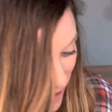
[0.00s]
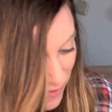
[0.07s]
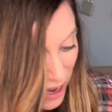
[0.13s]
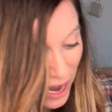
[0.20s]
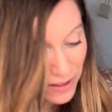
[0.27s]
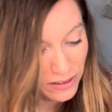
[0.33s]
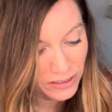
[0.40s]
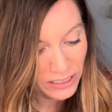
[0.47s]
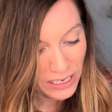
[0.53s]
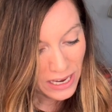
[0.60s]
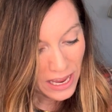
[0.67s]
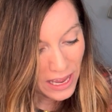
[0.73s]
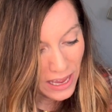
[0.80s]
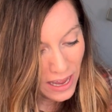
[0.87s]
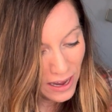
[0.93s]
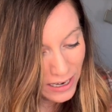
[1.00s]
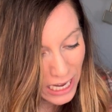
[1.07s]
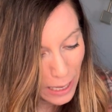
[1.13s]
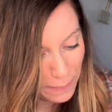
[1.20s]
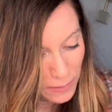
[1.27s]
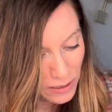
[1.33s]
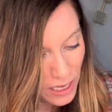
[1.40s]
got a
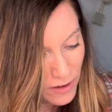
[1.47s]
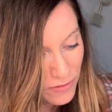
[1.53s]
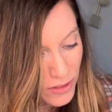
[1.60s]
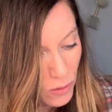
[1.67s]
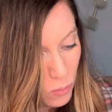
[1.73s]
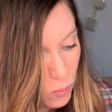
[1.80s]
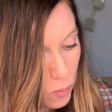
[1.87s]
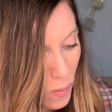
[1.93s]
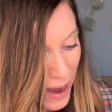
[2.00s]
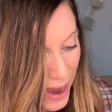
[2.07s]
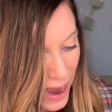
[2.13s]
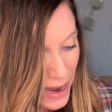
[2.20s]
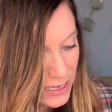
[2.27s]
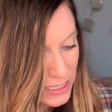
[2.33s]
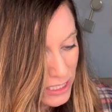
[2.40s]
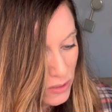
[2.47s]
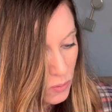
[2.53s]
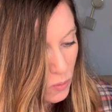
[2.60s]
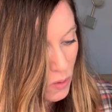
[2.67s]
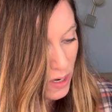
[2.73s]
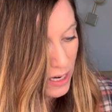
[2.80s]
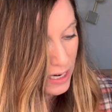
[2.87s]
couple of the wax
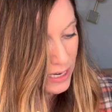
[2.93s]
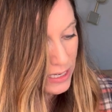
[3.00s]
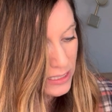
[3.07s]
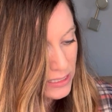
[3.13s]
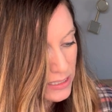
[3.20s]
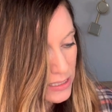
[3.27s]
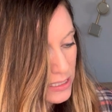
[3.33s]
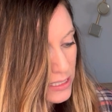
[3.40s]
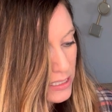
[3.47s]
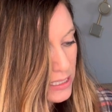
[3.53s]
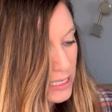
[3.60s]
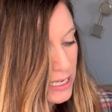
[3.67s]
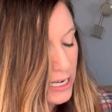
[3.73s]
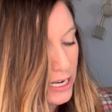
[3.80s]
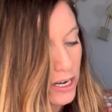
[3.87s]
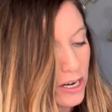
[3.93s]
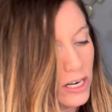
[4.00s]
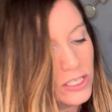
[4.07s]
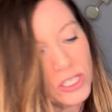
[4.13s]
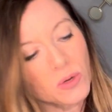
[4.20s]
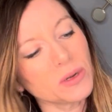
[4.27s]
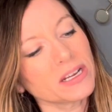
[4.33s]
ones here.
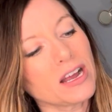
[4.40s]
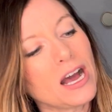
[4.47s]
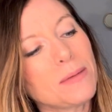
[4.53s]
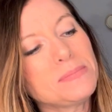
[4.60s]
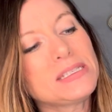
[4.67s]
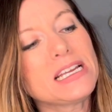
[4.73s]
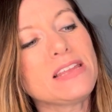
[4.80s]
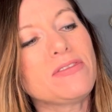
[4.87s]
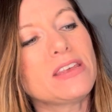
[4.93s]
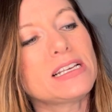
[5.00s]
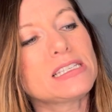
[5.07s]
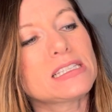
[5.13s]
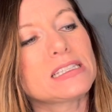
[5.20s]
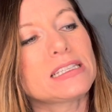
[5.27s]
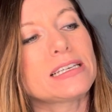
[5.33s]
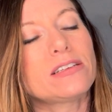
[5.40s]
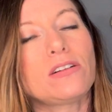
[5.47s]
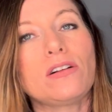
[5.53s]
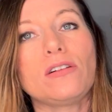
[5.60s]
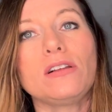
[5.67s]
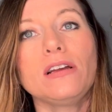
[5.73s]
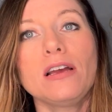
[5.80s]
So it comes in this
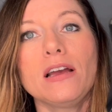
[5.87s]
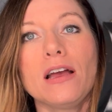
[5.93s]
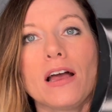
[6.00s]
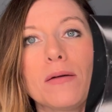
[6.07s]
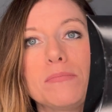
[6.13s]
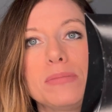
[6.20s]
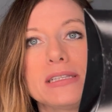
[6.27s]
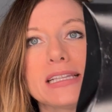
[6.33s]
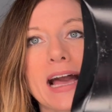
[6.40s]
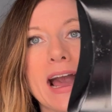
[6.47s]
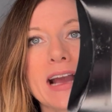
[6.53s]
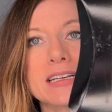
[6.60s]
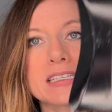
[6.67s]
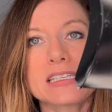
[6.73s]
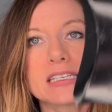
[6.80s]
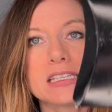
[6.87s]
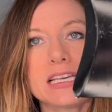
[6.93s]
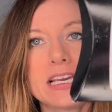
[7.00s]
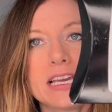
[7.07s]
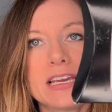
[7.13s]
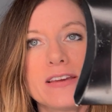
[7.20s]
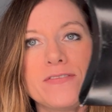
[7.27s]
little black
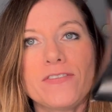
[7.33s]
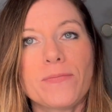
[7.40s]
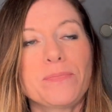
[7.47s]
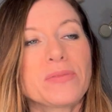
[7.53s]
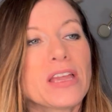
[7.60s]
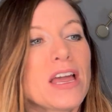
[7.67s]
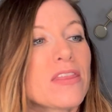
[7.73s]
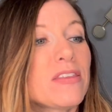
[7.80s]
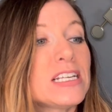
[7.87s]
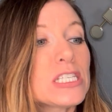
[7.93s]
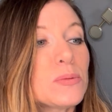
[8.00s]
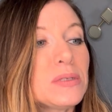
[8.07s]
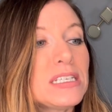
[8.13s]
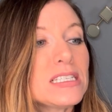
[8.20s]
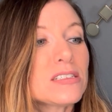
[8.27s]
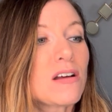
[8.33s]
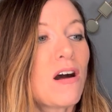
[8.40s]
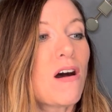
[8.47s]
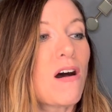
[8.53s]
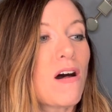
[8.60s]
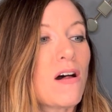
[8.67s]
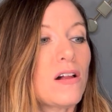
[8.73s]
sleeve. This one is
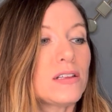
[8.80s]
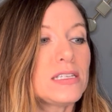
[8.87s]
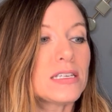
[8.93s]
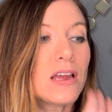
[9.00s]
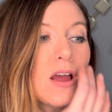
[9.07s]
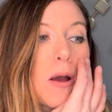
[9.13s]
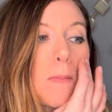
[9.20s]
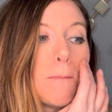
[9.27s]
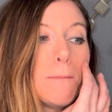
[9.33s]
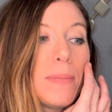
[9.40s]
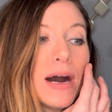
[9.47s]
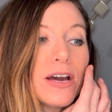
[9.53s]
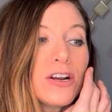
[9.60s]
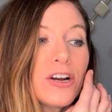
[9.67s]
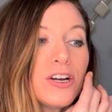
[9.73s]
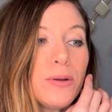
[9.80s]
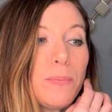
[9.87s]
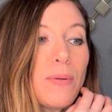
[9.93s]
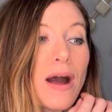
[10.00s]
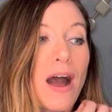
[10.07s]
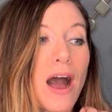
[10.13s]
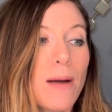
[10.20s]
called buttered
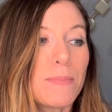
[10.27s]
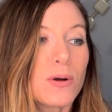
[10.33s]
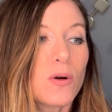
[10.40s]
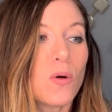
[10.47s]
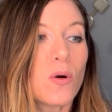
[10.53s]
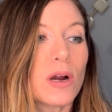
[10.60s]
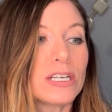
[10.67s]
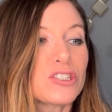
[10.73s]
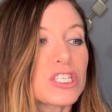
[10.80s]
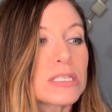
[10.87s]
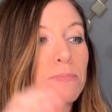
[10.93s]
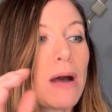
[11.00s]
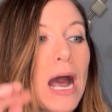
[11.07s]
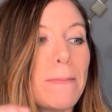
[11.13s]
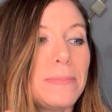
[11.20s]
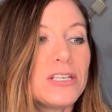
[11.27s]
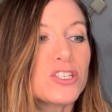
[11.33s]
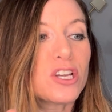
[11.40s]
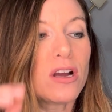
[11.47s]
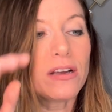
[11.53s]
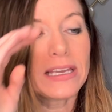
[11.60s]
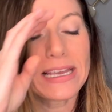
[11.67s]
popcorn. Just pop a
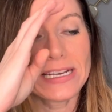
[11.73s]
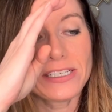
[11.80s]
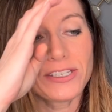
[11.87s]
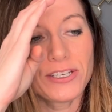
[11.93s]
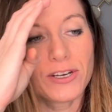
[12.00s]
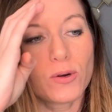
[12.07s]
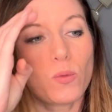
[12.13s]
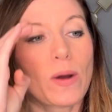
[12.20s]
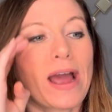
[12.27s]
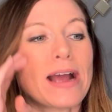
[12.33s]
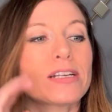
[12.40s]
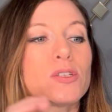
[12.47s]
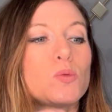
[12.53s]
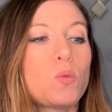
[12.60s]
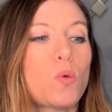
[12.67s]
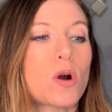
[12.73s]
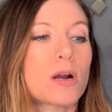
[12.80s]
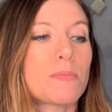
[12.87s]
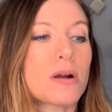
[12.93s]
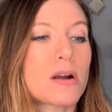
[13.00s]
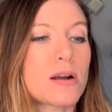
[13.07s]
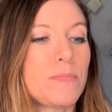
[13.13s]
chunk into your wax
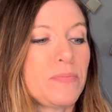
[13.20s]
warmer.